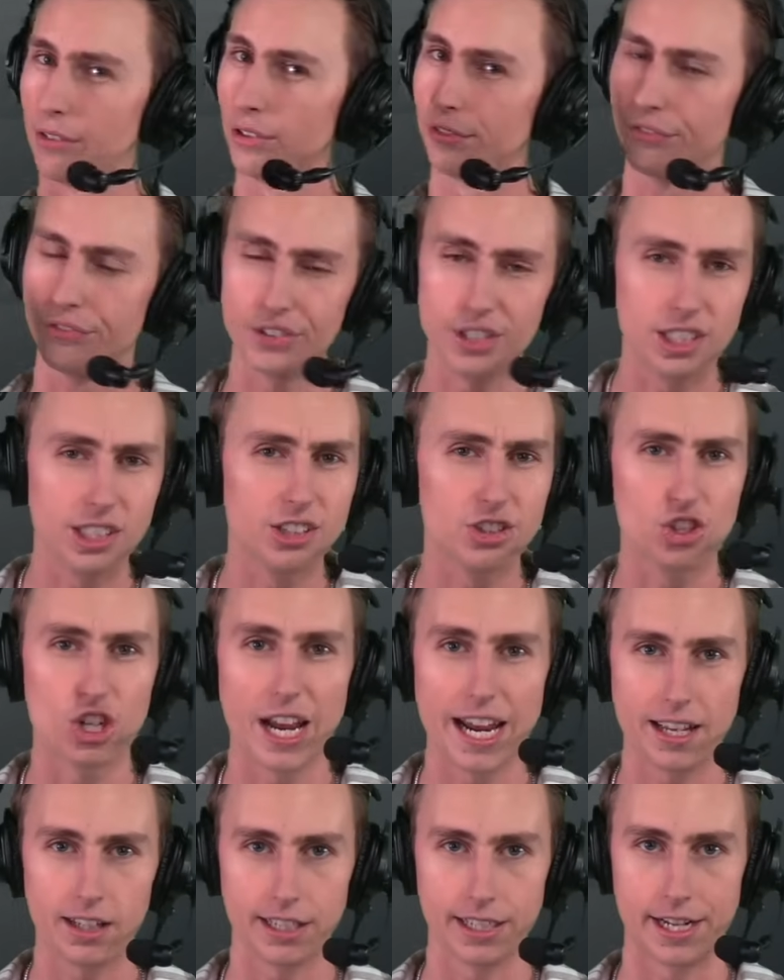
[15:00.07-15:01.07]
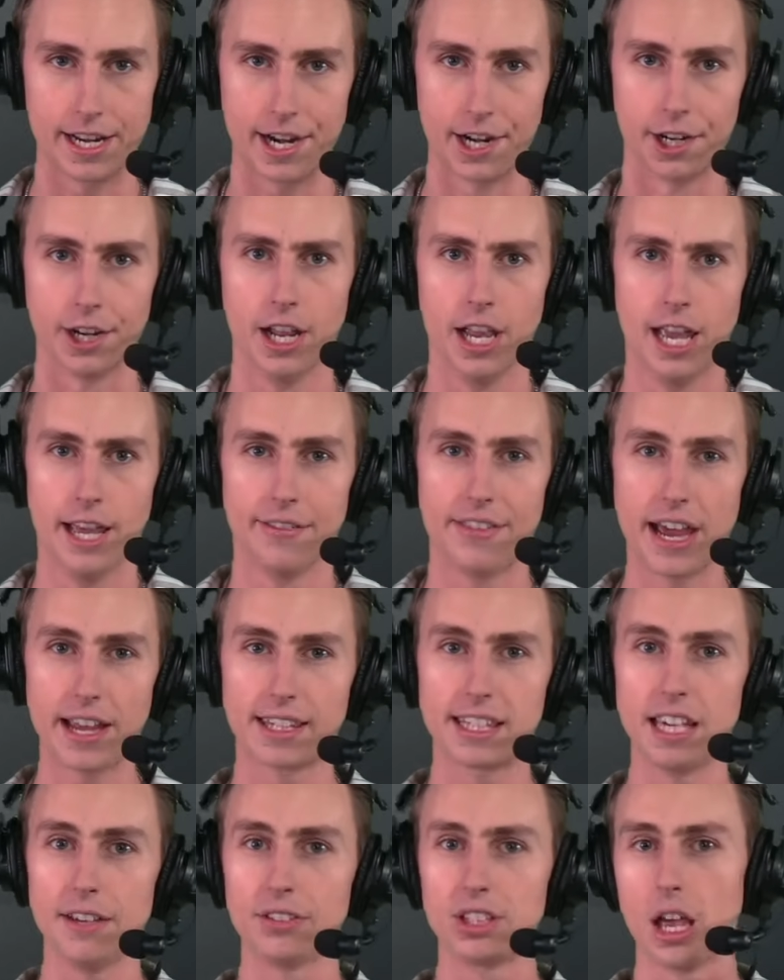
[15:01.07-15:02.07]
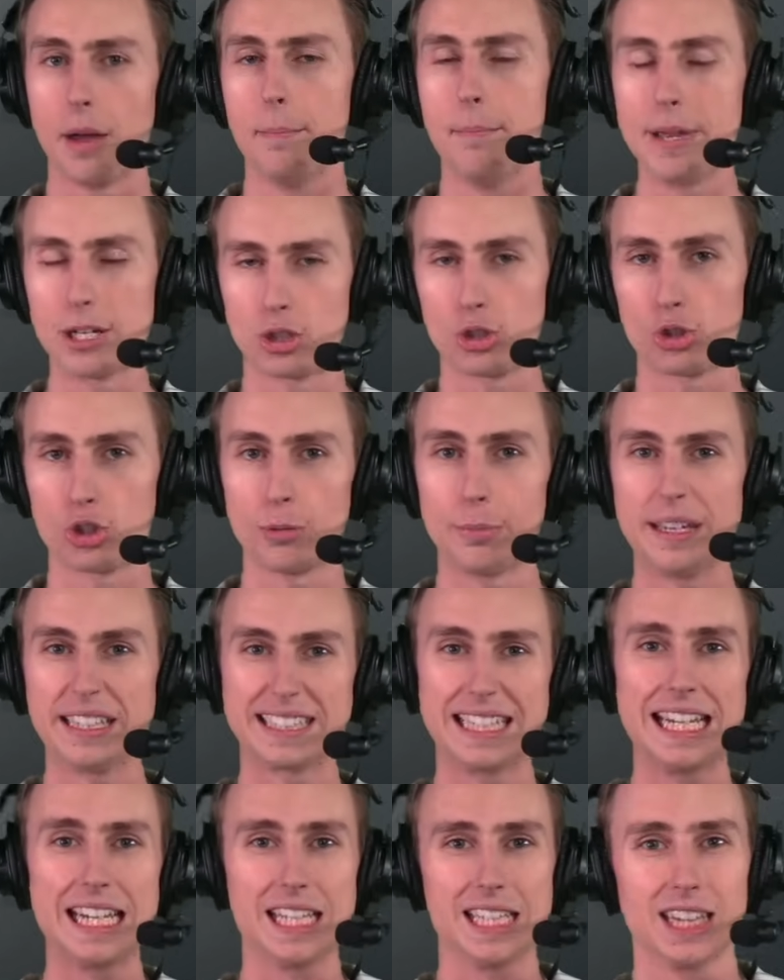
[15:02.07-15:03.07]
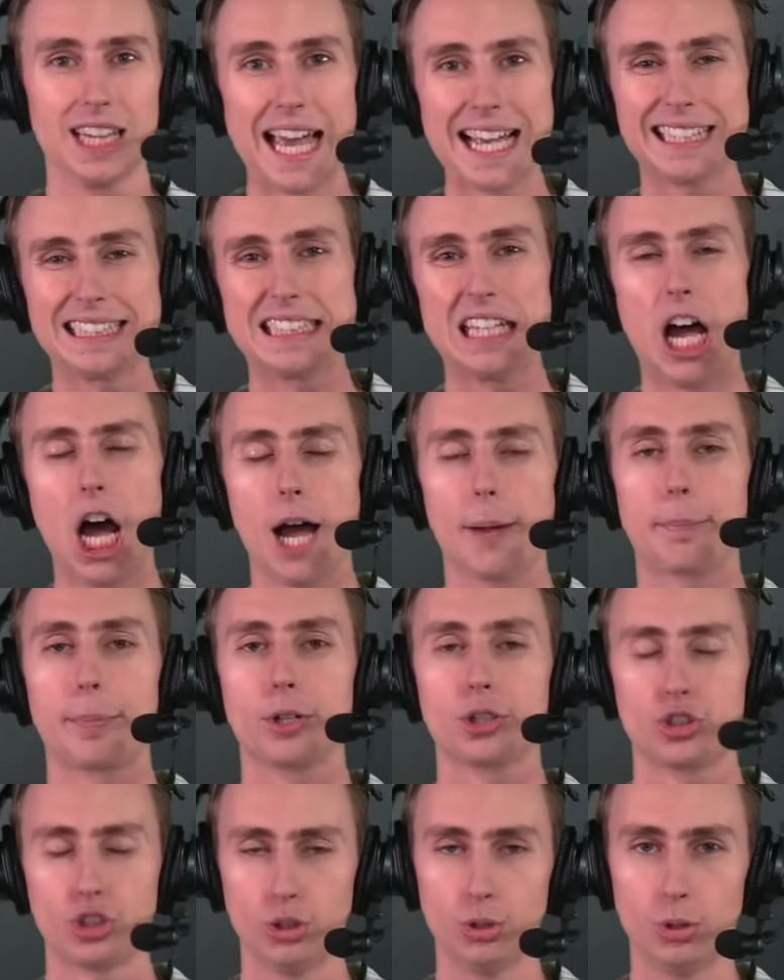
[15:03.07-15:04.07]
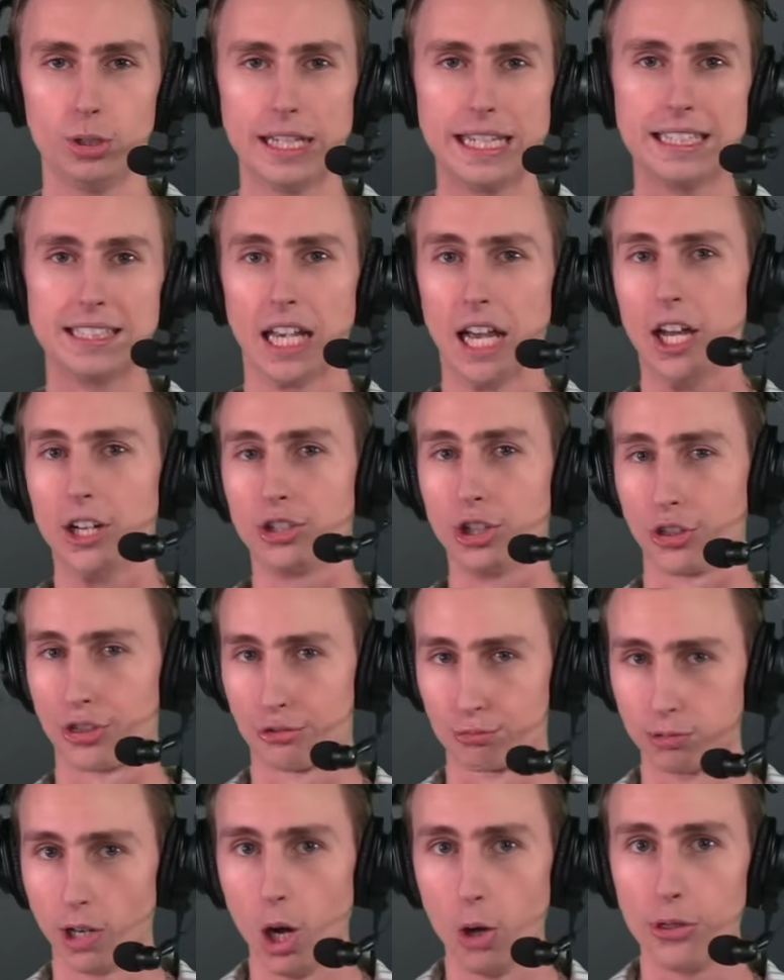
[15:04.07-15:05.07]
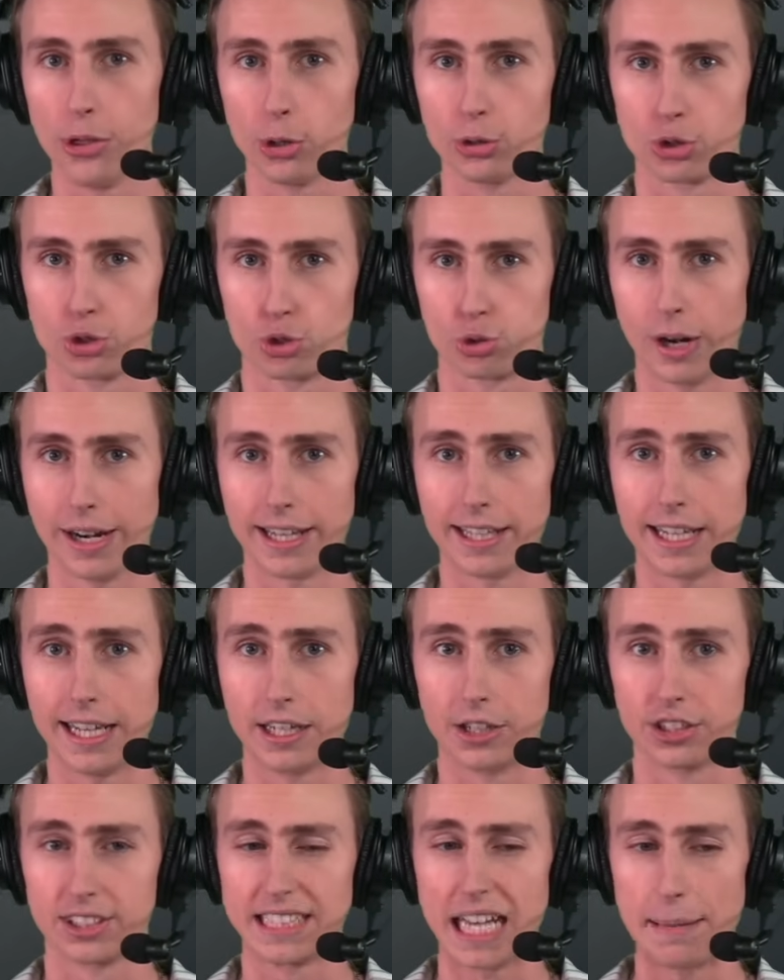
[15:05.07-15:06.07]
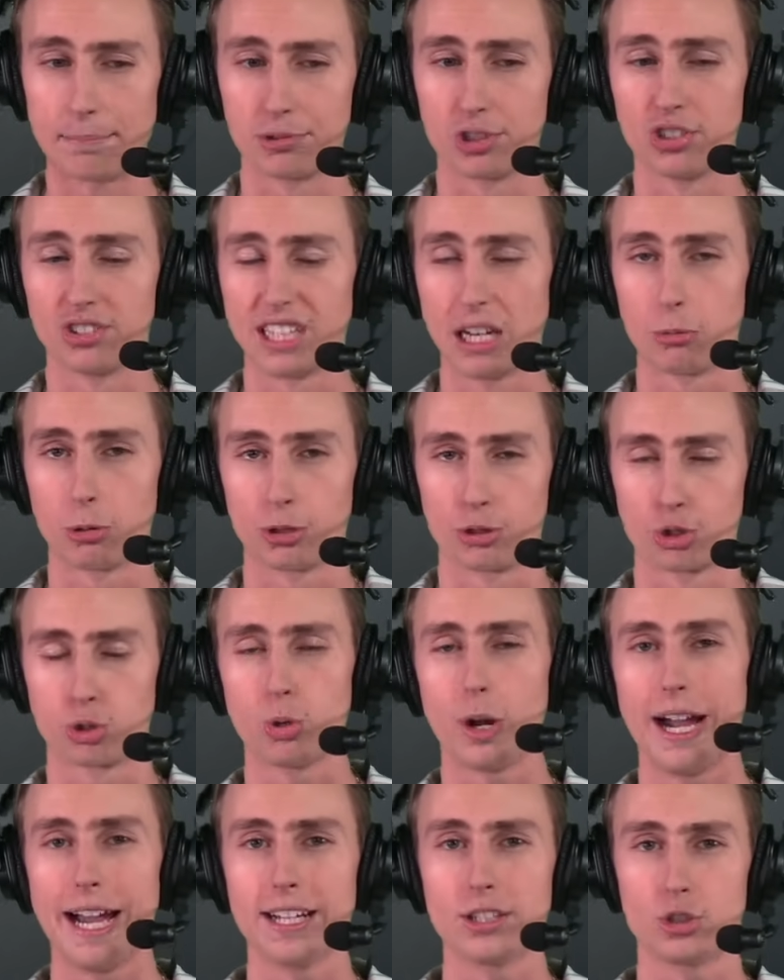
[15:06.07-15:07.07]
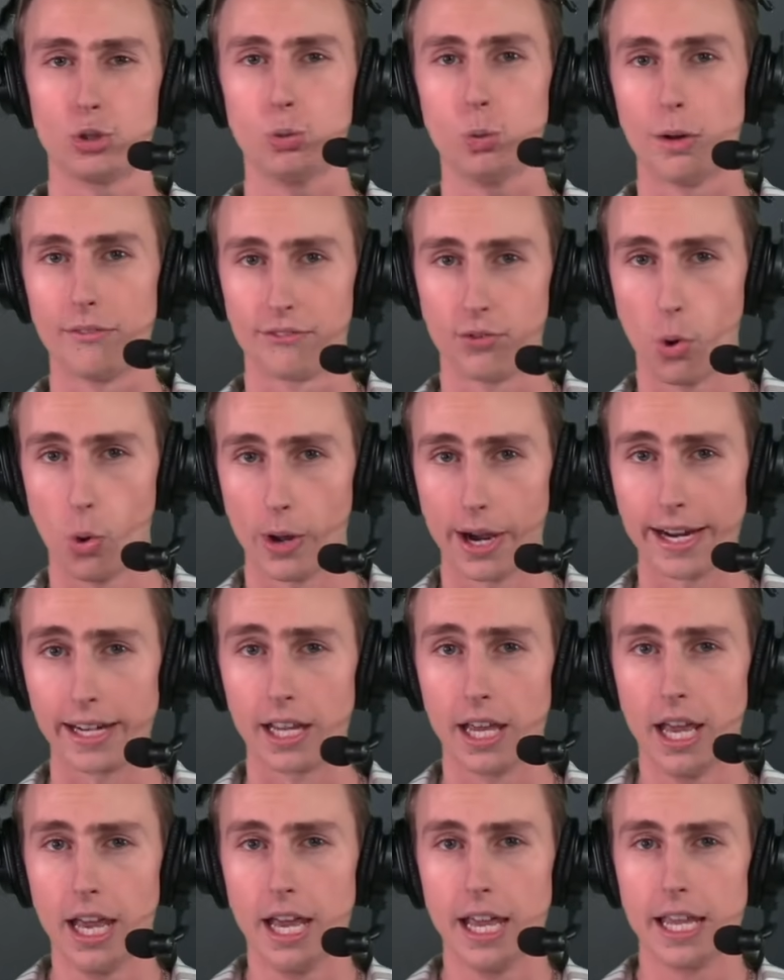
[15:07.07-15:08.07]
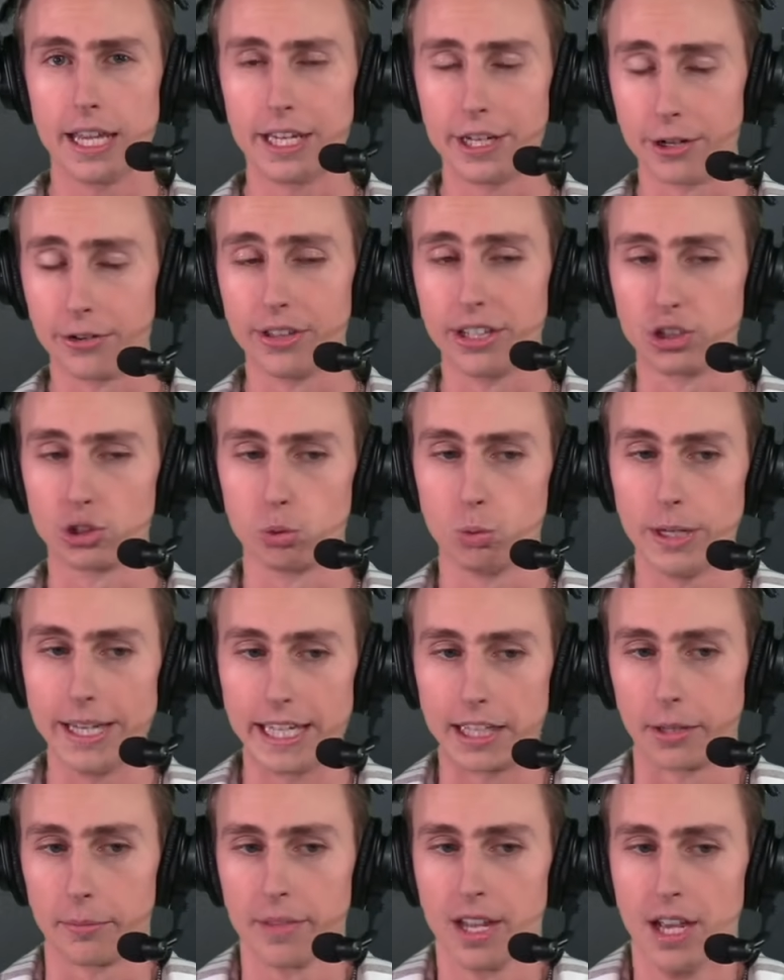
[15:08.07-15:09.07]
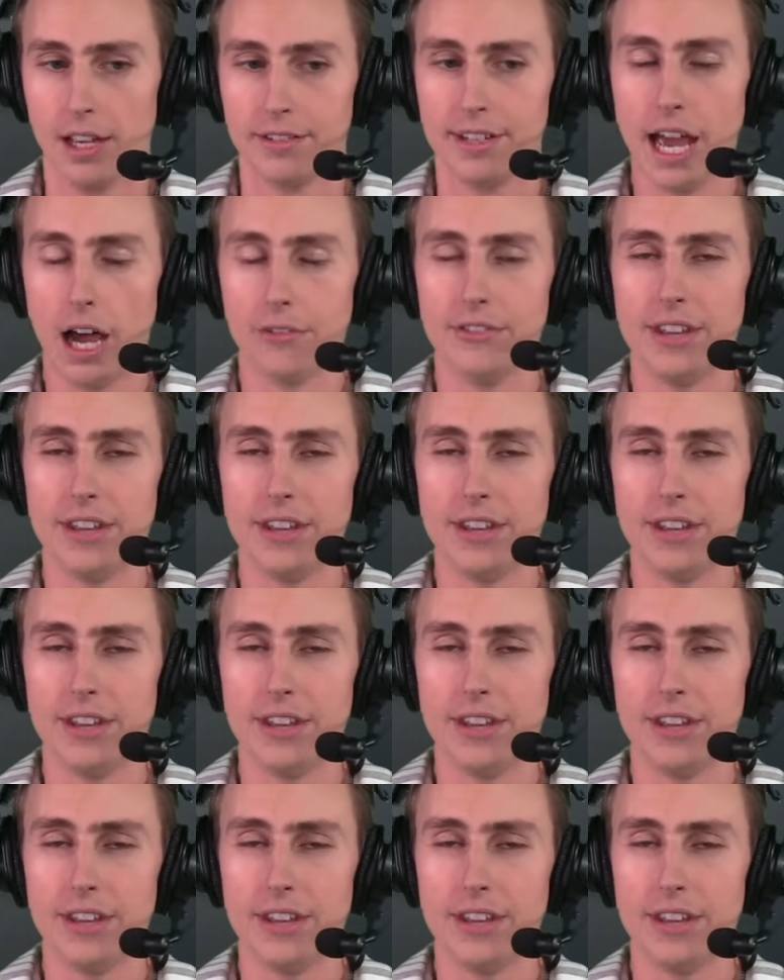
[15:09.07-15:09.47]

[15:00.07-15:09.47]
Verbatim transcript: you feed Jaylen here, That gives Mitchell Trubisky less opportunities to throw those dreaded interceptions that we're trying to avoid here this week. Now,